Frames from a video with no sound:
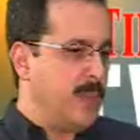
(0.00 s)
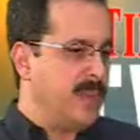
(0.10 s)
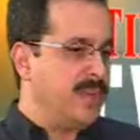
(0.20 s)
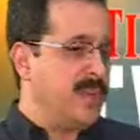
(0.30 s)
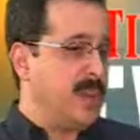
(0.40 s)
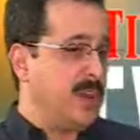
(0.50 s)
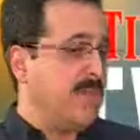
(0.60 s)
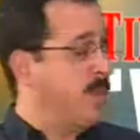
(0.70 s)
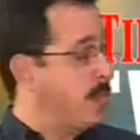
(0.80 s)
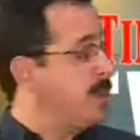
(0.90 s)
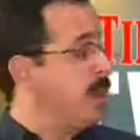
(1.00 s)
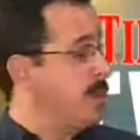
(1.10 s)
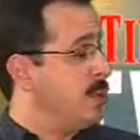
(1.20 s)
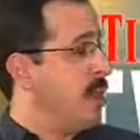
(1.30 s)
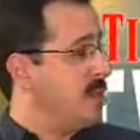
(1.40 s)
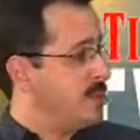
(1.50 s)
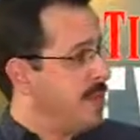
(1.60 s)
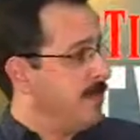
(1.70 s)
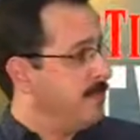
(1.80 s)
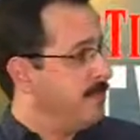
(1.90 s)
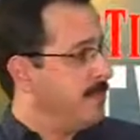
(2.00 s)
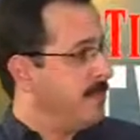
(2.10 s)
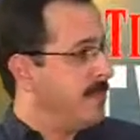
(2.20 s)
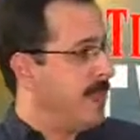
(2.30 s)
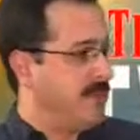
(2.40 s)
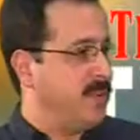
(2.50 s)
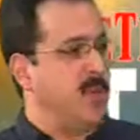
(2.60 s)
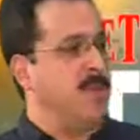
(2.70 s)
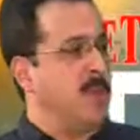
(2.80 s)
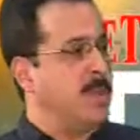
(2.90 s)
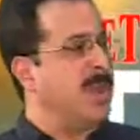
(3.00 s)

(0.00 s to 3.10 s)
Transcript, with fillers: was if you could afford to do a chip. And so few